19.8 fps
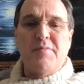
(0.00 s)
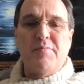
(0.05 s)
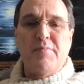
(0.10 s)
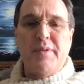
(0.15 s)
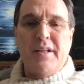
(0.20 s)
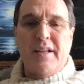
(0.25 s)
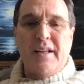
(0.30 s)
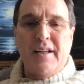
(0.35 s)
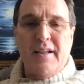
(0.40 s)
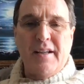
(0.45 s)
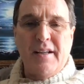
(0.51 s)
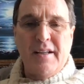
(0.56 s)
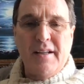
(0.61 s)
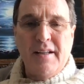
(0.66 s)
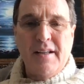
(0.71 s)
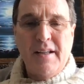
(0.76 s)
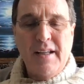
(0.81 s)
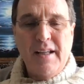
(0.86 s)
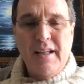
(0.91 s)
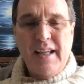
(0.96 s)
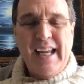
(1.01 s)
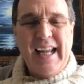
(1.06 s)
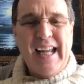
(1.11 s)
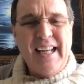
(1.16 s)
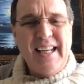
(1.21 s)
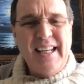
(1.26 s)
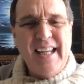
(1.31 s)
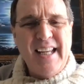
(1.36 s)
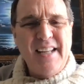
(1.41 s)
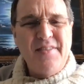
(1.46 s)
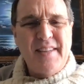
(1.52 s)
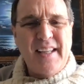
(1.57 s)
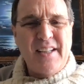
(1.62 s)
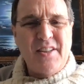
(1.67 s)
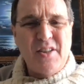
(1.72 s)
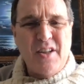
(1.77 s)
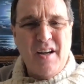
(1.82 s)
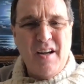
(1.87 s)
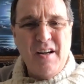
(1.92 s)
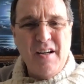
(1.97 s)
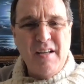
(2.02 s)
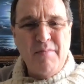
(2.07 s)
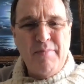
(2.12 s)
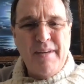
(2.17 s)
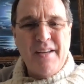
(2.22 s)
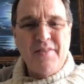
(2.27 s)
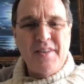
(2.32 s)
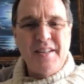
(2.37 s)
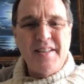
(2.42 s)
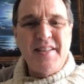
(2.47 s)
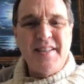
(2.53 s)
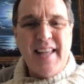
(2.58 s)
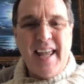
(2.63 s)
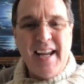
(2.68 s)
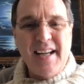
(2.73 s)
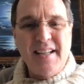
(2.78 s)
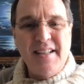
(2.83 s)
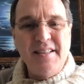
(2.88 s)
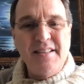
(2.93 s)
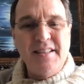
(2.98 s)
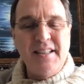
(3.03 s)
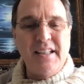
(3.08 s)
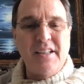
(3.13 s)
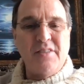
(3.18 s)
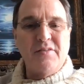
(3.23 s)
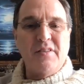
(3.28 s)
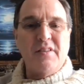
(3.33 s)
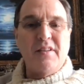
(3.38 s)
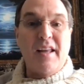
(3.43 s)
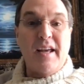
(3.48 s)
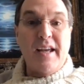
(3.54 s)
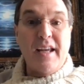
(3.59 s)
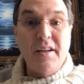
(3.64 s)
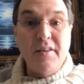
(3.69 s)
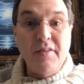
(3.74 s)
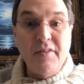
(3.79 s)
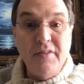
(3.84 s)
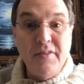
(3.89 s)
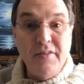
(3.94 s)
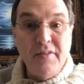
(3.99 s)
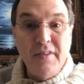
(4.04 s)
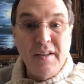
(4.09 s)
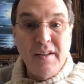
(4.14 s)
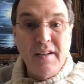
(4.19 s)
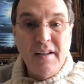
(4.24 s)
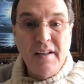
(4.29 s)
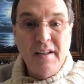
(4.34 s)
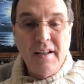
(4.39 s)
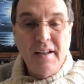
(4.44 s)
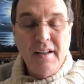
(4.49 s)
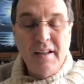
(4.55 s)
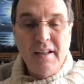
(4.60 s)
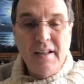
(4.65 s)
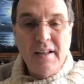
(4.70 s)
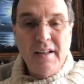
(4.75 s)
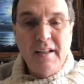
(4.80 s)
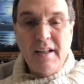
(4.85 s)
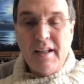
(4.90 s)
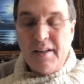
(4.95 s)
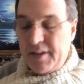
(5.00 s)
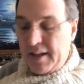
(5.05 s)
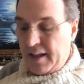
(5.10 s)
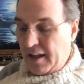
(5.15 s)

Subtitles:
he wouldn't do Trump's bidding. And yet they talk about the sanctity of life.